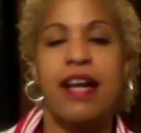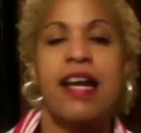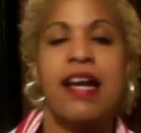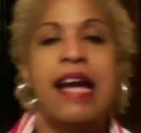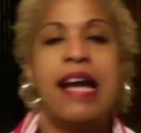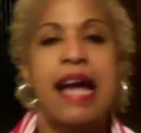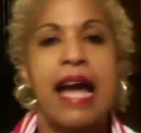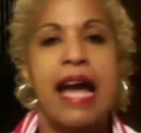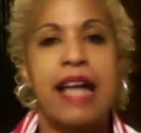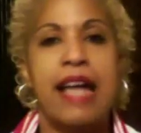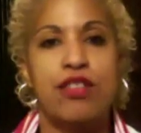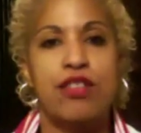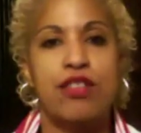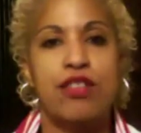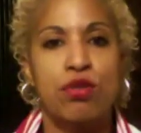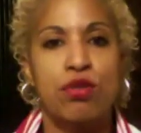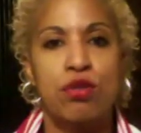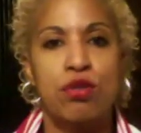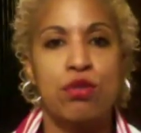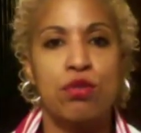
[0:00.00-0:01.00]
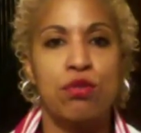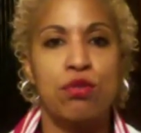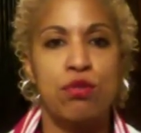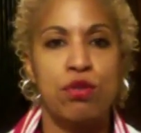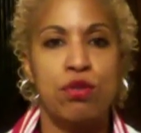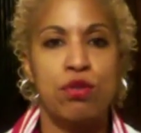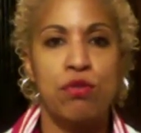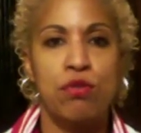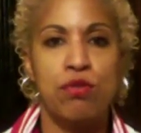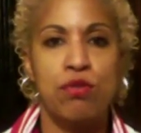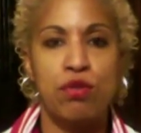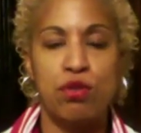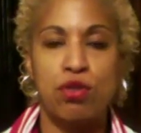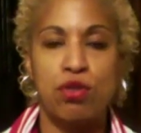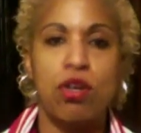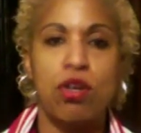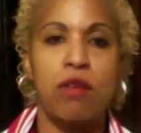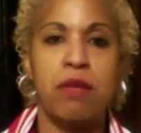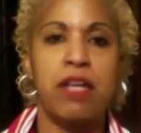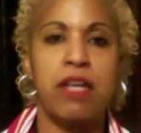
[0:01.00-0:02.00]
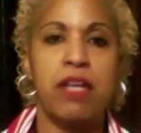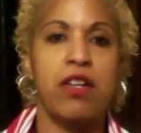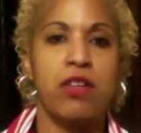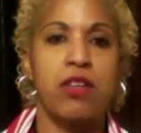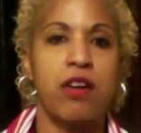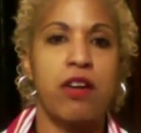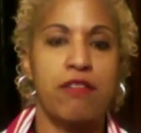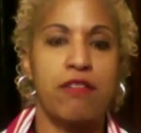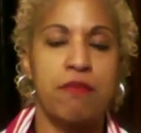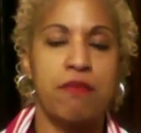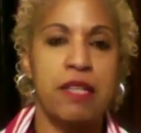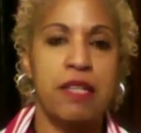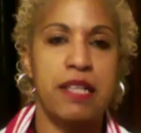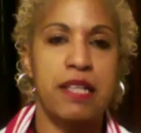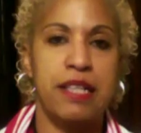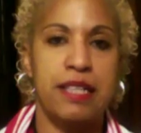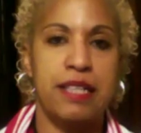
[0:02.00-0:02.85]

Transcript: And as soon as you start making a lot of money,